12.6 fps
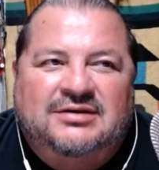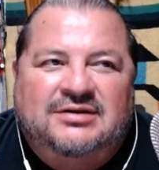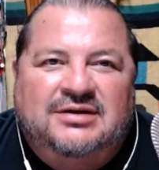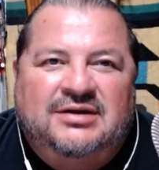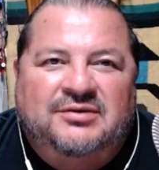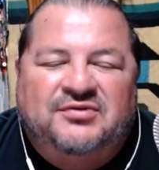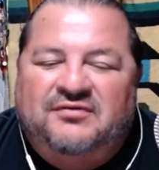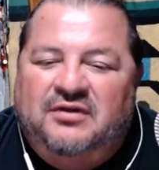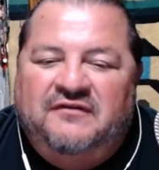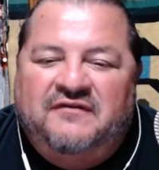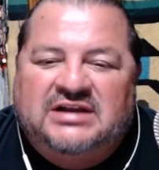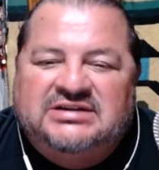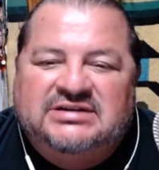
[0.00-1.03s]
it was really
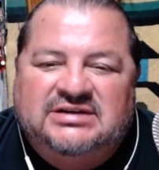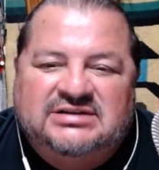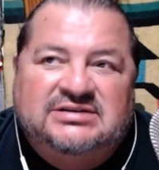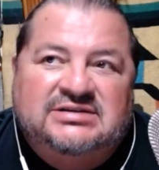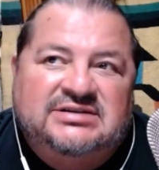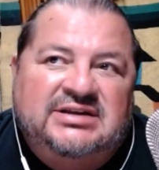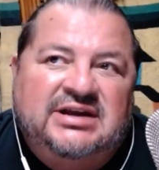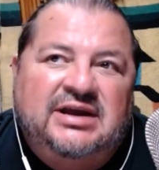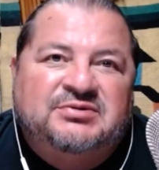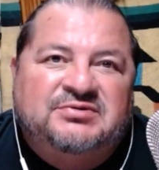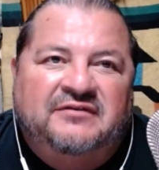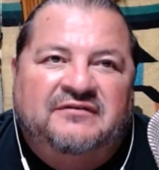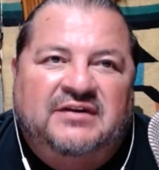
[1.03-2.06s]
fascinating because today I was
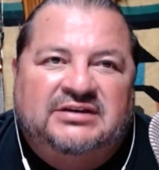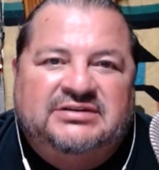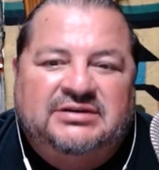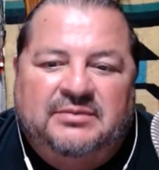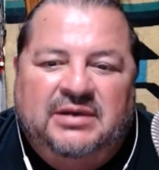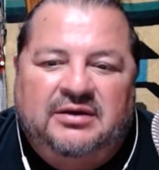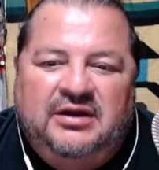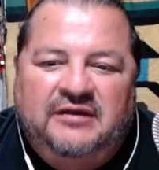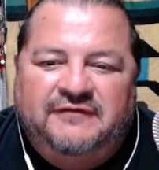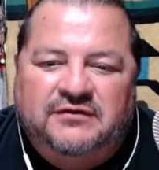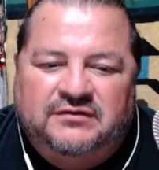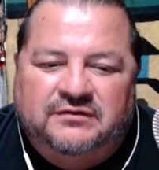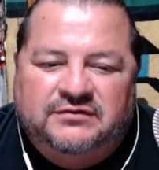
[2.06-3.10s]
reflecting. My
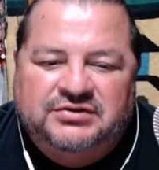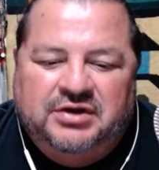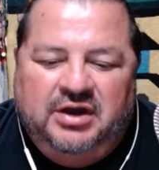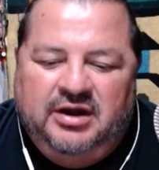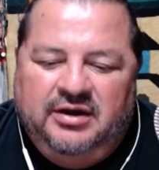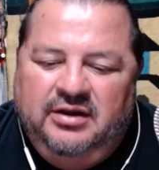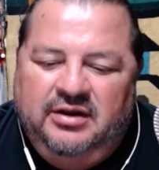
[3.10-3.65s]
nephew, Sean,